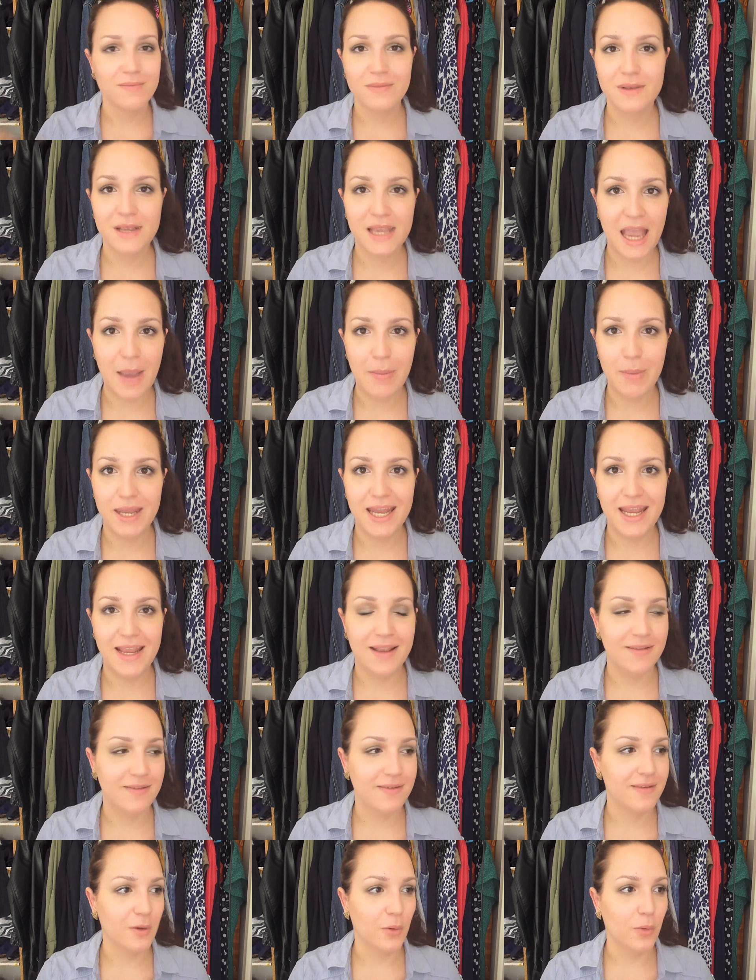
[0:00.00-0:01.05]

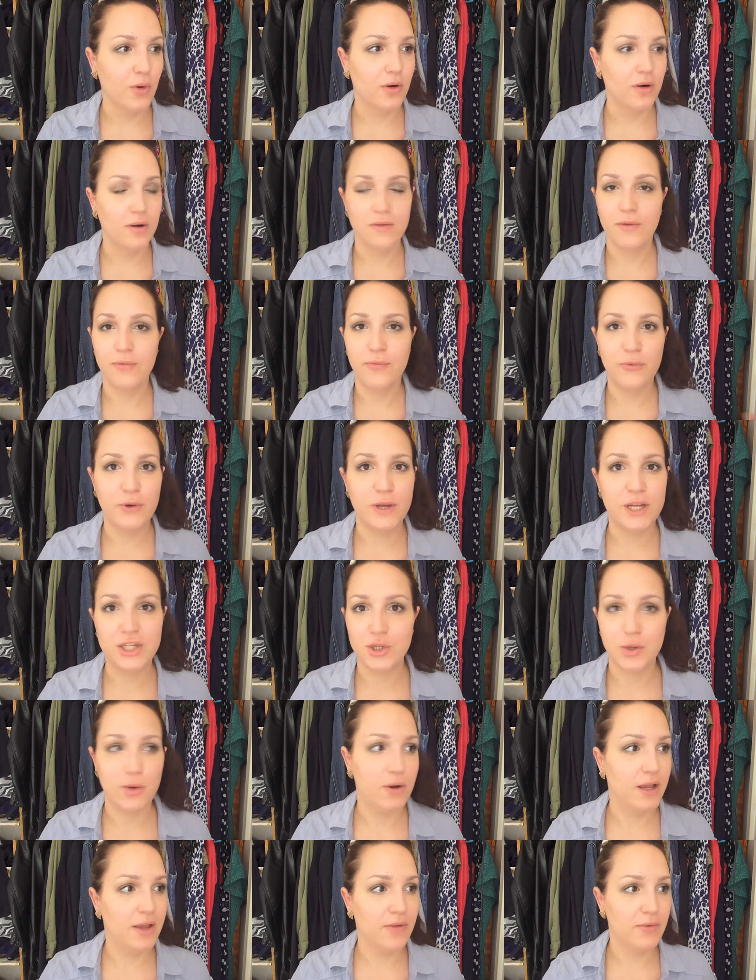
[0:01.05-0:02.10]
cabinet or the fridge
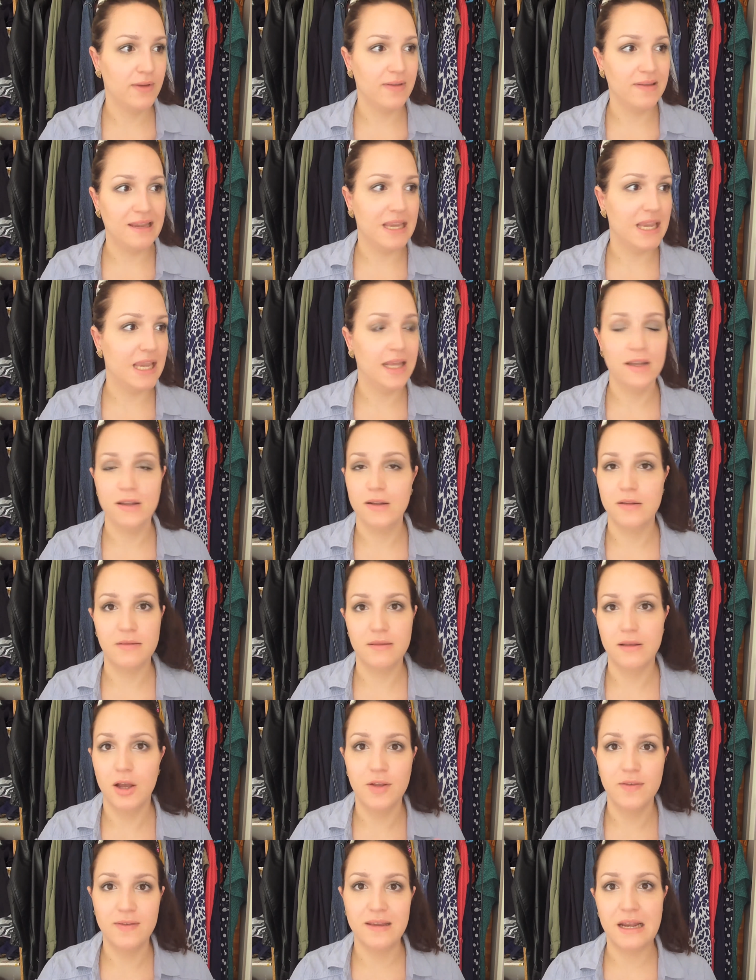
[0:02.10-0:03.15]
or everything, and
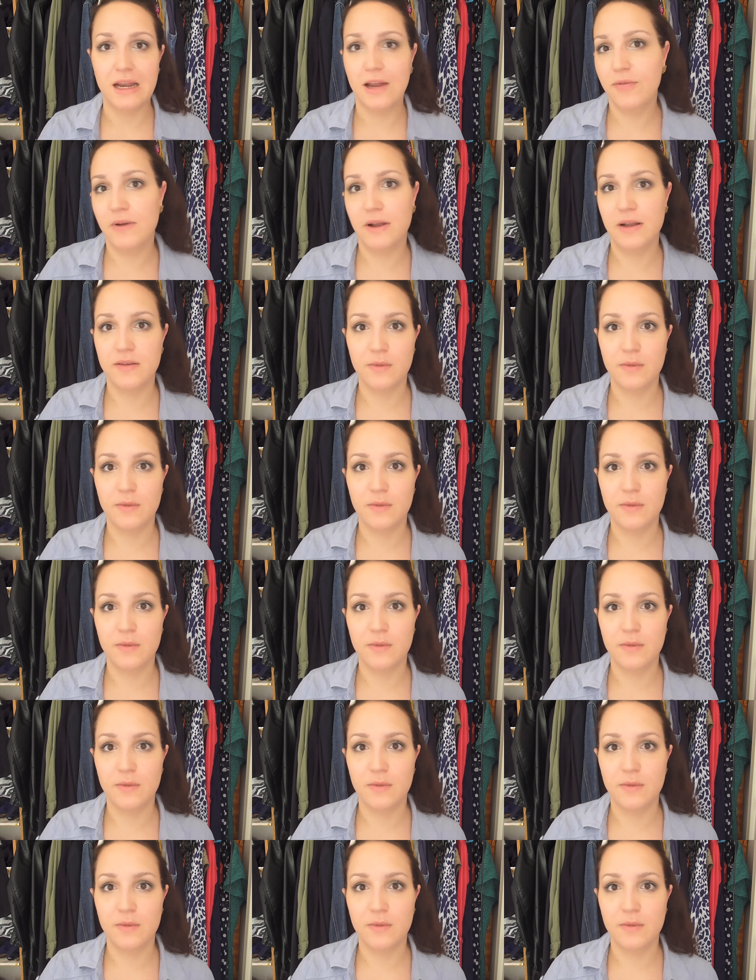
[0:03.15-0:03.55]
until I find